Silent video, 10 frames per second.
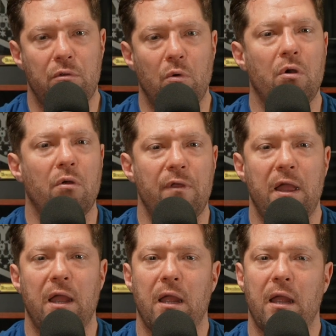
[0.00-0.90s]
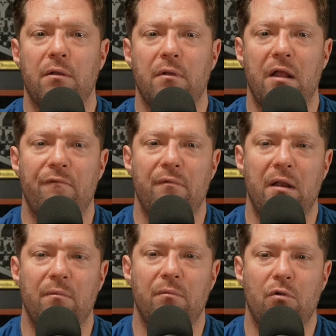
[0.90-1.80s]
doing their thing
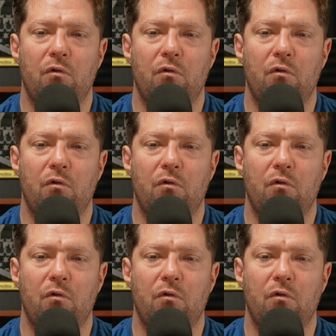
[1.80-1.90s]
and